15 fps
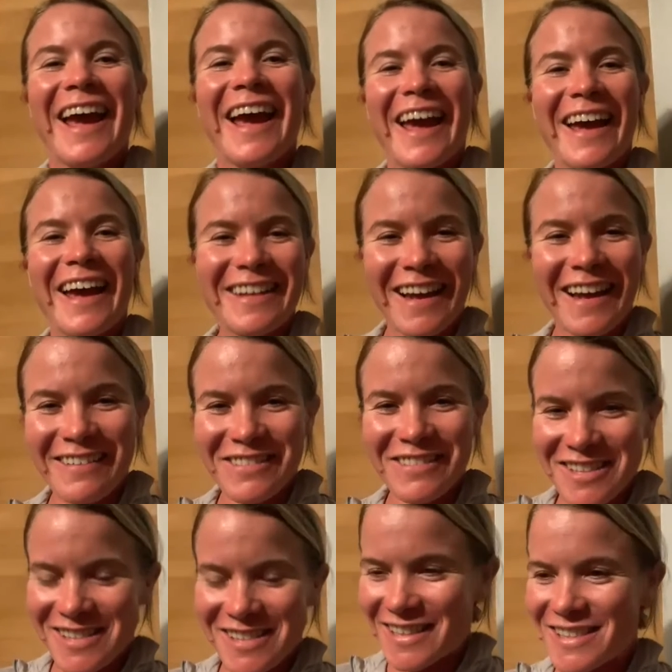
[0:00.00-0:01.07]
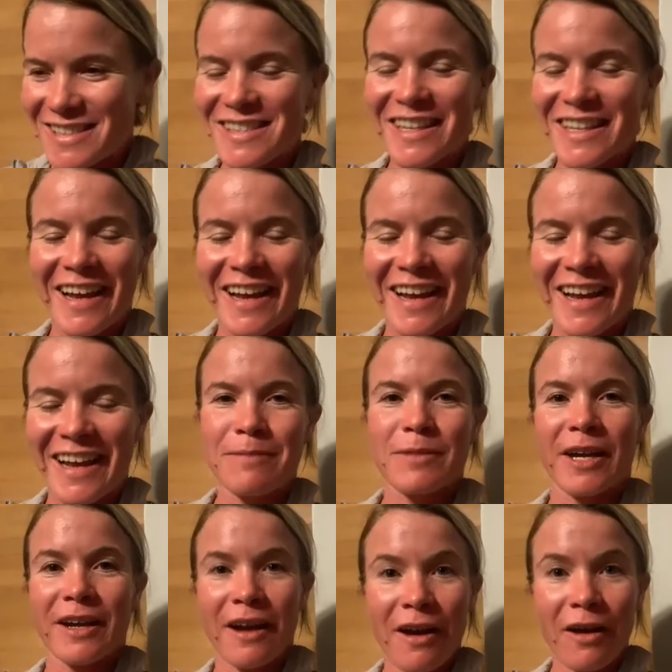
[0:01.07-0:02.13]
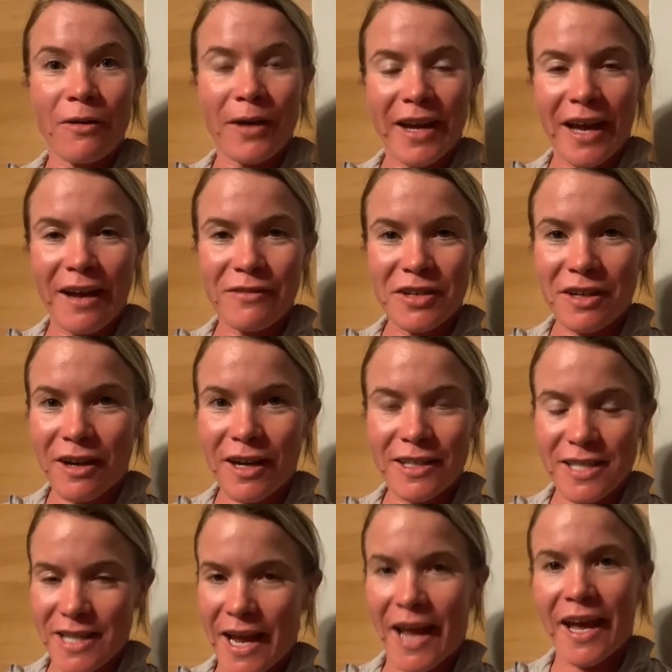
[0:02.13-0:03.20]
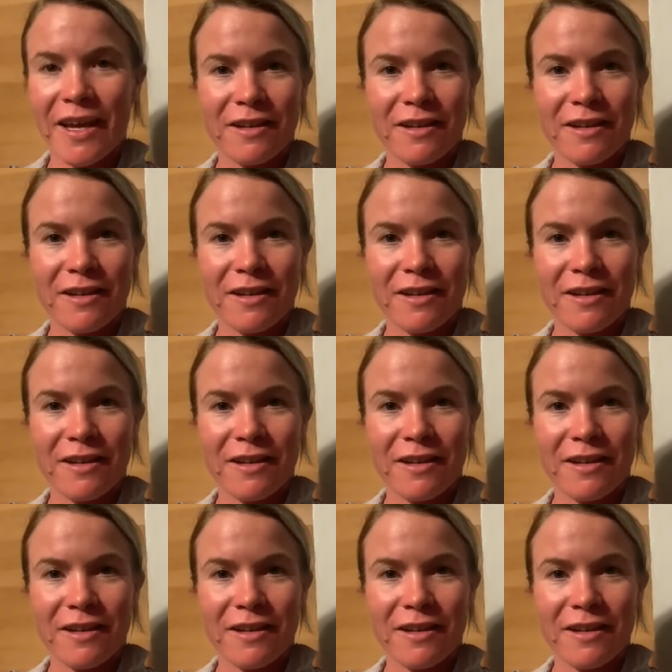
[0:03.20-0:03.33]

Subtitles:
And ever since then, I'm like, oh, I haven't gone today.